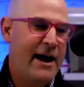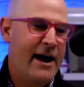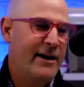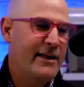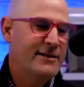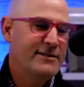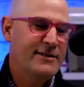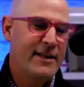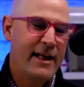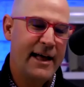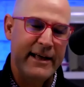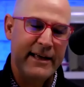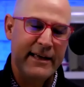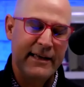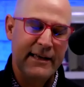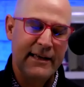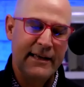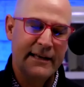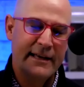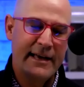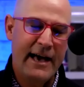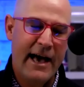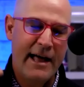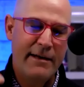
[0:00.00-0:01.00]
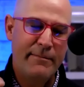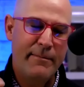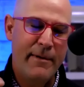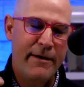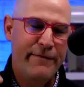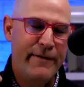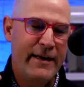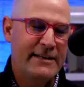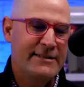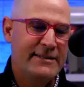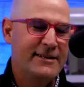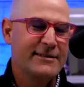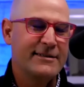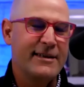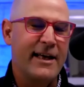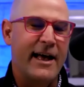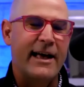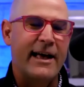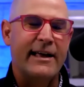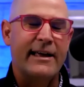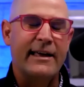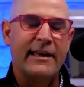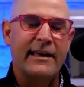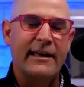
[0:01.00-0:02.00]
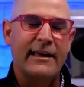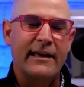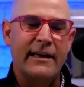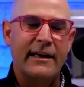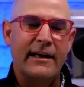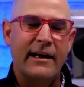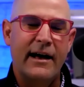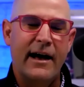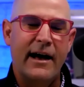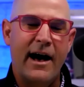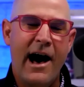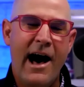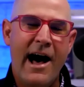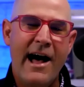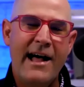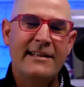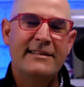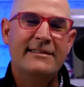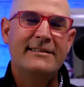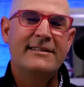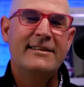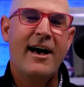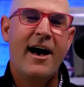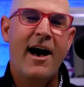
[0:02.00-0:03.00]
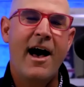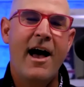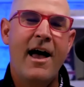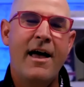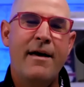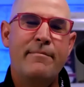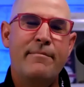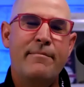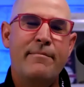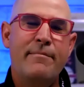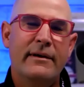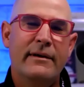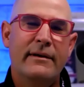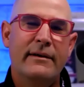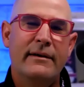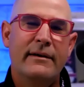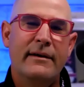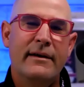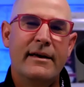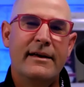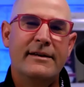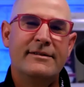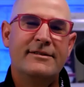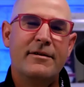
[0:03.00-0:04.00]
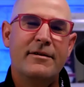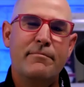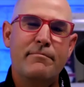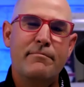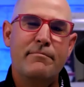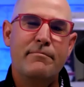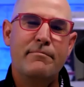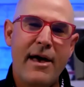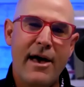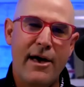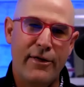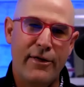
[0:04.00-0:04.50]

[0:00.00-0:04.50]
He's like, got in my face. He's like, on time is a myth.